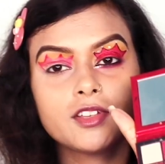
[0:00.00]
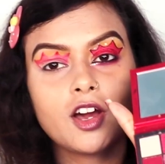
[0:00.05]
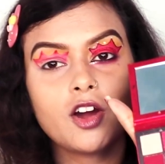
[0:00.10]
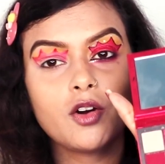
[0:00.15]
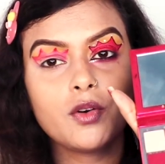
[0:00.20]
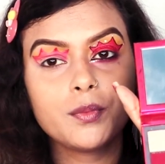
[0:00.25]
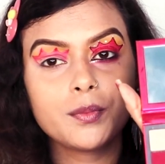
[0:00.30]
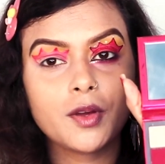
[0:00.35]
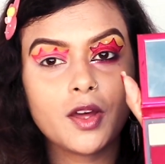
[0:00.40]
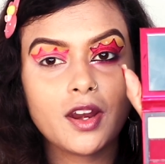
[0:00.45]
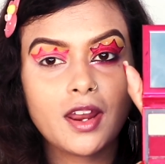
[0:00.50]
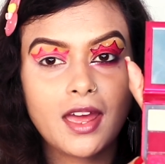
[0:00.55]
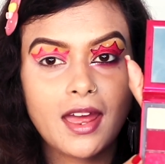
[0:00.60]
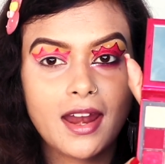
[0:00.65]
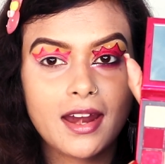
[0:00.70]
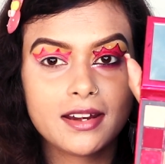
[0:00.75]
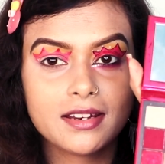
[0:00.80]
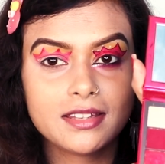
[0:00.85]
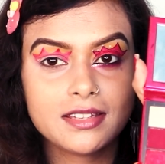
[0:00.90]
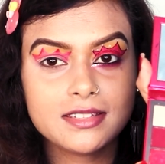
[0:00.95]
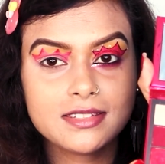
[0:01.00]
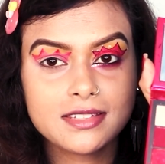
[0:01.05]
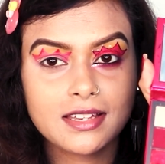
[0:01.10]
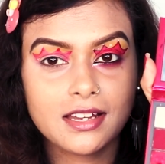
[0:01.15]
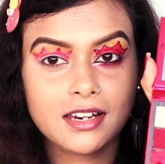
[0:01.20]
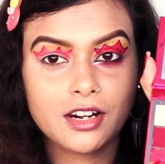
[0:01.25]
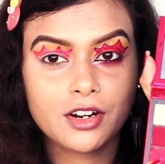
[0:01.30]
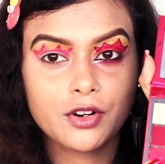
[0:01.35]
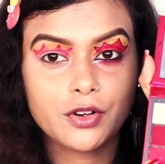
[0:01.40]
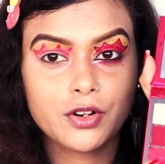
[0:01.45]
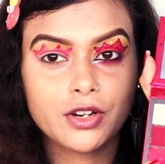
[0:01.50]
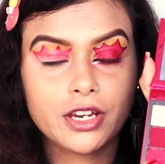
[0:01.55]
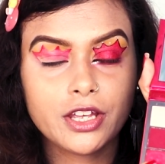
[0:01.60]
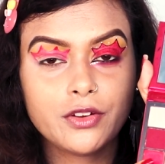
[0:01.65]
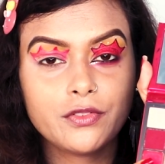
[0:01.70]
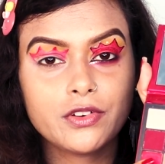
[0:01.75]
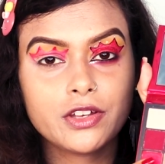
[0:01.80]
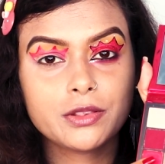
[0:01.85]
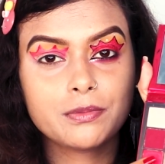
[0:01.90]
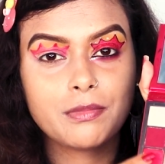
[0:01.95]
Now I'm gonna add this color
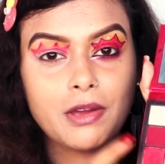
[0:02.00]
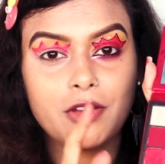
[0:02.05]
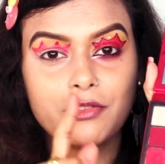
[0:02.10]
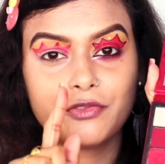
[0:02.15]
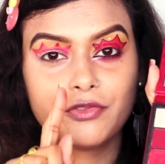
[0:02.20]
only with my